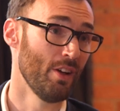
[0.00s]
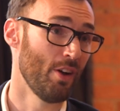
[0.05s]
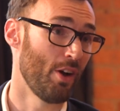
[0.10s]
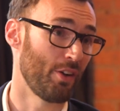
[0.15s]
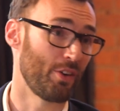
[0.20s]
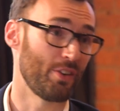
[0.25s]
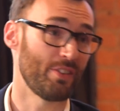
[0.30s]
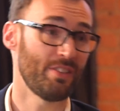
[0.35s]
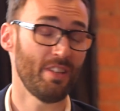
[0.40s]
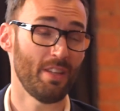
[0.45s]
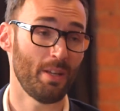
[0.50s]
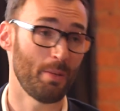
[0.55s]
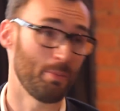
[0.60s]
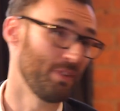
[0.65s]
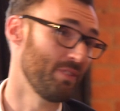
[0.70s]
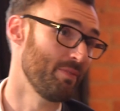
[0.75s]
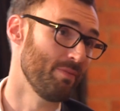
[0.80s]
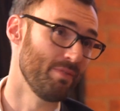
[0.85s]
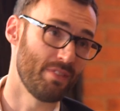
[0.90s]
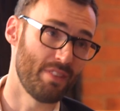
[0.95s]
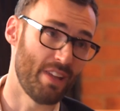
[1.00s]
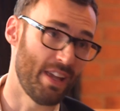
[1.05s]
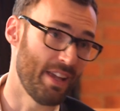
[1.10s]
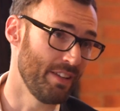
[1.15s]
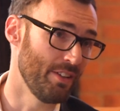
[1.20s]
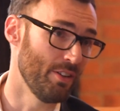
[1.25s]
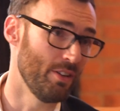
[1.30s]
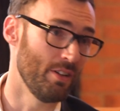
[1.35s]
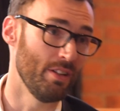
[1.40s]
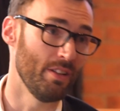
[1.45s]
on our team with
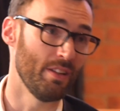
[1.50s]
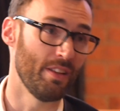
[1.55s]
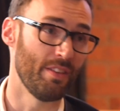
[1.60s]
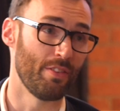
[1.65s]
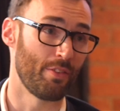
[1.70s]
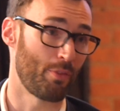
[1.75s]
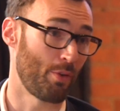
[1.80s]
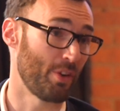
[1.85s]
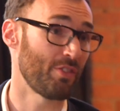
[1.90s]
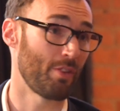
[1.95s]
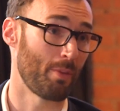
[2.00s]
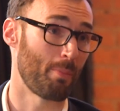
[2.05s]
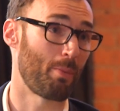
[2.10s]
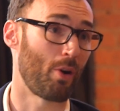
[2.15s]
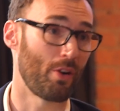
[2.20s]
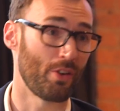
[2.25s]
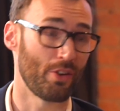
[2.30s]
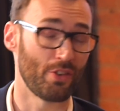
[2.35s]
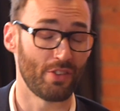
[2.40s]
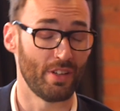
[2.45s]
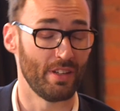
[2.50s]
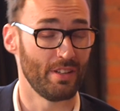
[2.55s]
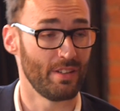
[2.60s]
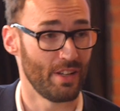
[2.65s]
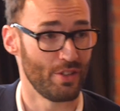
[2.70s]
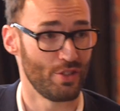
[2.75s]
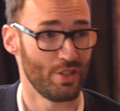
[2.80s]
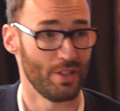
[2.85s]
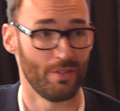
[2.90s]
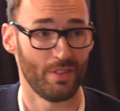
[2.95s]
Daniel and the rest of the partners at
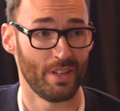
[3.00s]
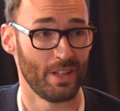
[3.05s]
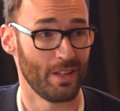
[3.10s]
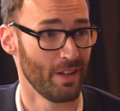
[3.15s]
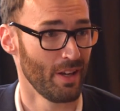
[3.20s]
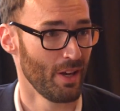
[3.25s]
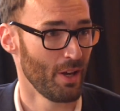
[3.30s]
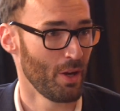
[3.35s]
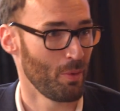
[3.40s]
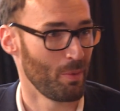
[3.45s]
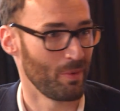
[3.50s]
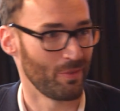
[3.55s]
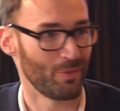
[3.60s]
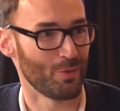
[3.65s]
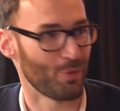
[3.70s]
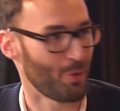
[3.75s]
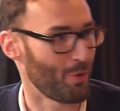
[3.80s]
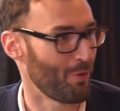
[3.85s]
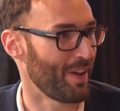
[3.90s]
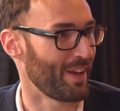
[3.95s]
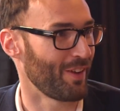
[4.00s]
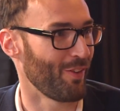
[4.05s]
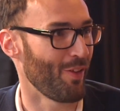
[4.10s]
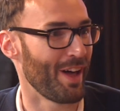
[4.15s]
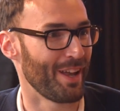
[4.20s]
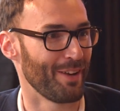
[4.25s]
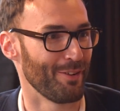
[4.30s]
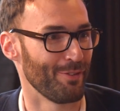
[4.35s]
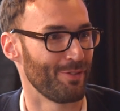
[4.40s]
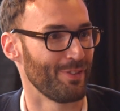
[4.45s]
GV, we've sort of had a
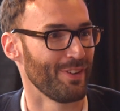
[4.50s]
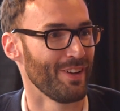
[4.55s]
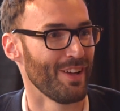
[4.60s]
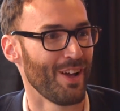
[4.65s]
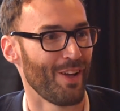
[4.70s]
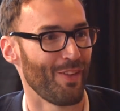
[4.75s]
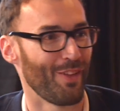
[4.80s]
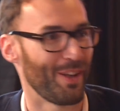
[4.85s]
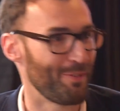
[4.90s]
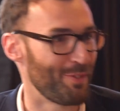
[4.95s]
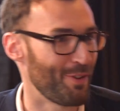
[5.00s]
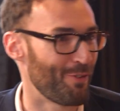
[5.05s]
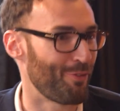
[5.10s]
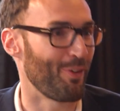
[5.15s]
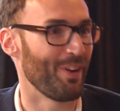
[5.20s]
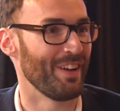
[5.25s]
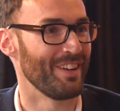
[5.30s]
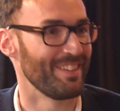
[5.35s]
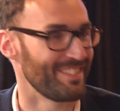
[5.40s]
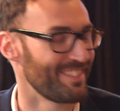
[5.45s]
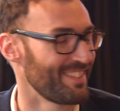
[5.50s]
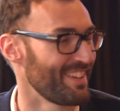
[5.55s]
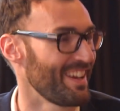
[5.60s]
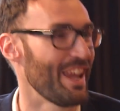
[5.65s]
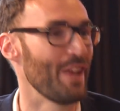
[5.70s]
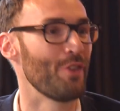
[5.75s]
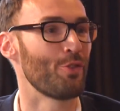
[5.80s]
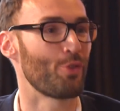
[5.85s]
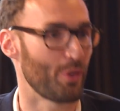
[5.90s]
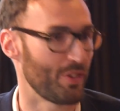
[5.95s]
lot of different
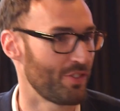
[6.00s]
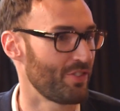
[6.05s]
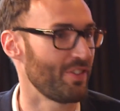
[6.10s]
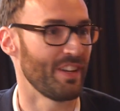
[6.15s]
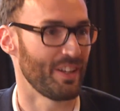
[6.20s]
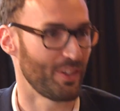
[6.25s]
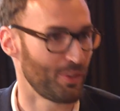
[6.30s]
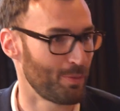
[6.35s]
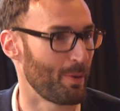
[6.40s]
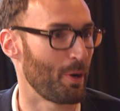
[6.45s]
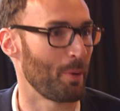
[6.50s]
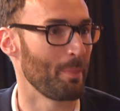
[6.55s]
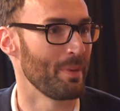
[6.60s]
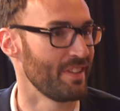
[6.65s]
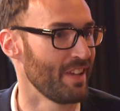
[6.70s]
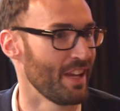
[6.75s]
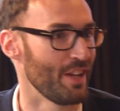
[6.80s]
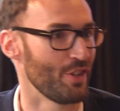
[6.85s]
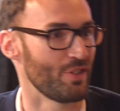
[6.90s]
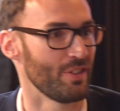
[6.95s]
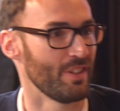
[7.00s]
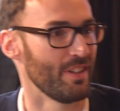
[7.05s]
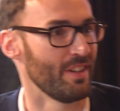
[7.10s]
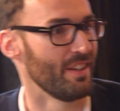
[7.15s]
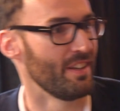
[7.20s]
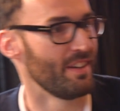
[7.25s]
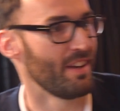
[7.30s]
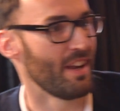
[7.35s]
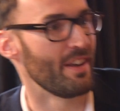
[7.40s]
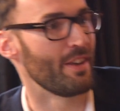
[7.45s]
interests in
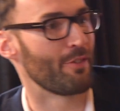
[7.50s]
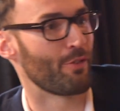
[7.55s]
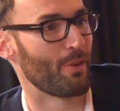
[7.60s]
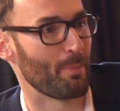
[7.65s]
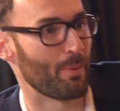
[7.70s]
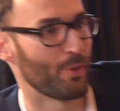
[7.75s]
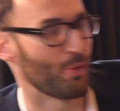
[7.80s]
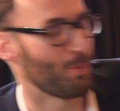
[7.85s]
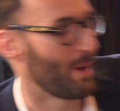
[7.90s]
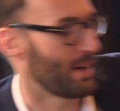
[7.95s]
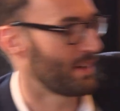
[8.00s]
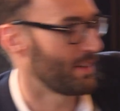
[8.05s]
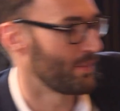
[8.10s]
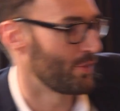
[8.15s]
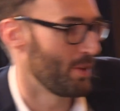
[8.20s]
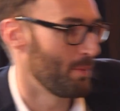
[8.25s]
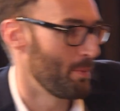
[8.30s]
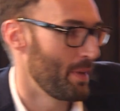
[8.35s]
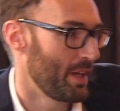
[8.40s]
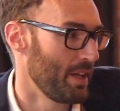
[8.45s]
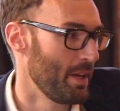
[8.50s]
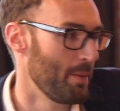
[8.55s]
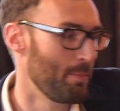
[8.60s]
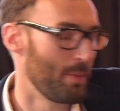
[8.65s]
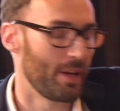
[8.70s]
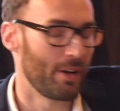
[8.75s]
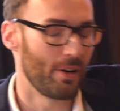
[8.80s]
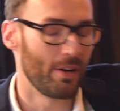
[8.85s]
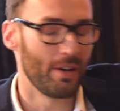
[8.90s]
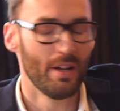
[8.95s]
experimentation and different perspectives on making it
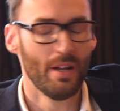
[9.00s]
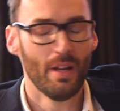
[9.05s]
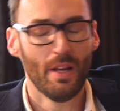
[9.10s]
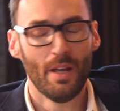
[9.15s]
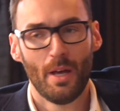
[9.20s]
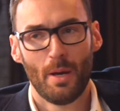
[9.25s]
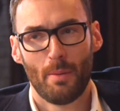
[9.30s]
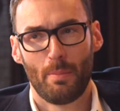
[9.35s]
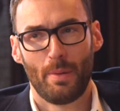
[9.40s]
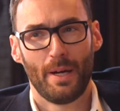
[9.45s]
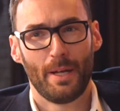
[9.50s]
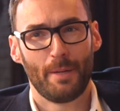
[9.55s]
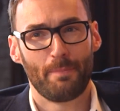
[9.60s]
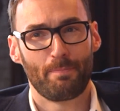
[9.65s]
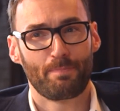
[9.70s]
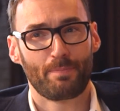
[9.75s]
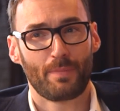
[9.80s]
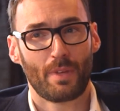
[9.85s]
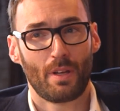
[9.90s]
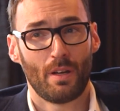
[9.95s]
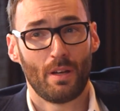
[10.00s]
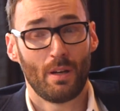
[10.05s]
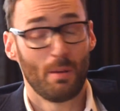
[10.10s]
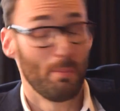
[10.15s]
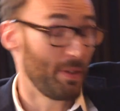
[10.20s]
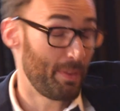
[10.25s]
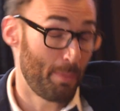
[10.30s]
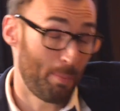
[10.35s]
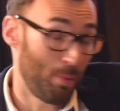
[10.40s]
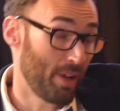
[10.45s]
better. But
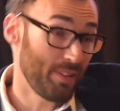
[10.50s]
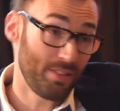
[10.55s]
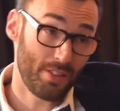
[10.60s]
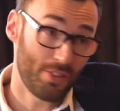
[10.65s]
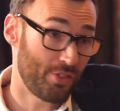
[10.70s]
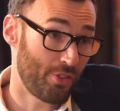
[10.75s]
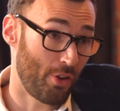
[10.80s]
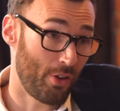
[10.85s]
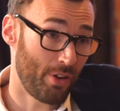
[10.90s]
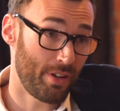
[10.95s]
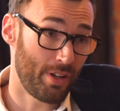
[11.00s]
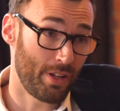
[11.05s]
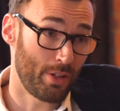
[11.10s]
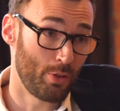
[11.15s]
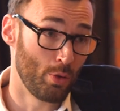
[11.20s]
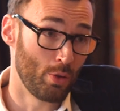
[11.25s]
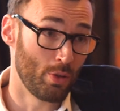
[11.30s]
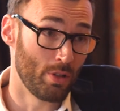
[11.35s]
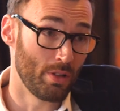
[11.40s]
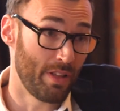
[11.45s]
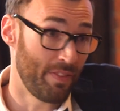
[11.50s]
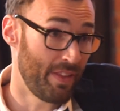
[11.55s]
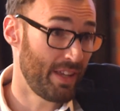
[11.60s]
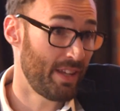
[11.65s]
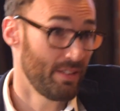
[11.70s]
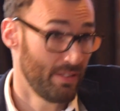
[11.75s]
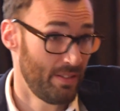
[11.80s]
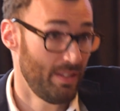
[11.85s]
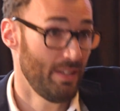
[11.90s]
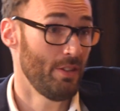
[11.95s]
the process started at Google, and they
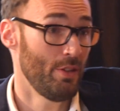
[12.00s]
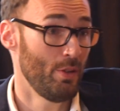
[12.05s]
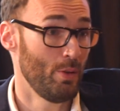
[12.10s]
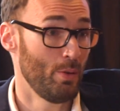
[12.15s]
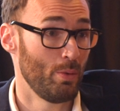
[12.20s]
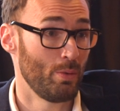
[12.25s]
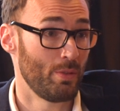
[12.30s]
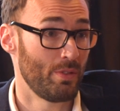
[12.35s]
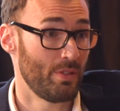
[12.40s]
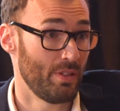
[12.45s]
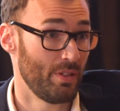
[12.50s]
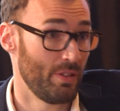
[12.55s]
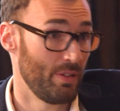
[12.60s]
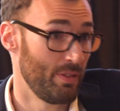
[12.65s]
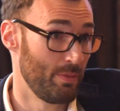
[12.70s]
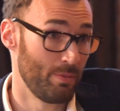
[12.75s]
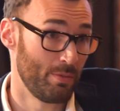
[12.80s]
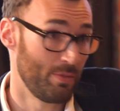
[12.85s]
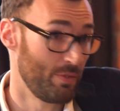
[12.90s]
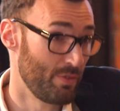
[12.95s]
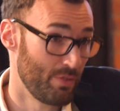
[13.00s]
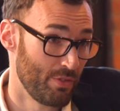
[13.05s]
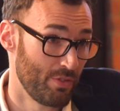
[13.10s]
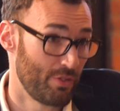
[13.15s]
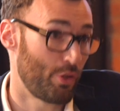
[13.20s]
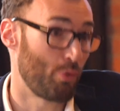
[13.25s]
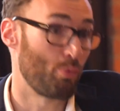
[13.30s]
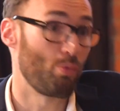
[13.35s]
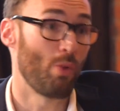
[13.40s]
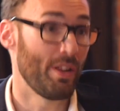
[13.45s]
continue to
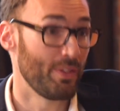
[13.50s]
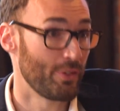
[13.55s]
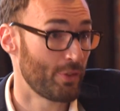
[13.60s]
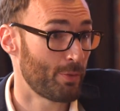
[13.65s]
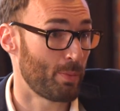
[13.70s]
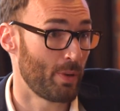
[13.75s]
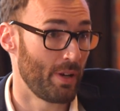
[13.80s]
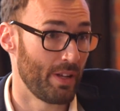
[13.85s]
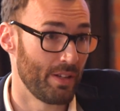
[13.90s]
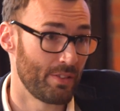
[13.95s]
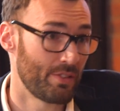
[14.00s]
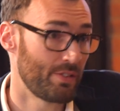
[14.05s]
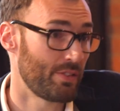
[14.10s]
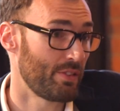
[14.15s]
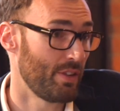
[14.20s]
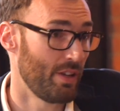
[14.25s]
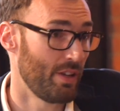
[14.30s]
run sprints.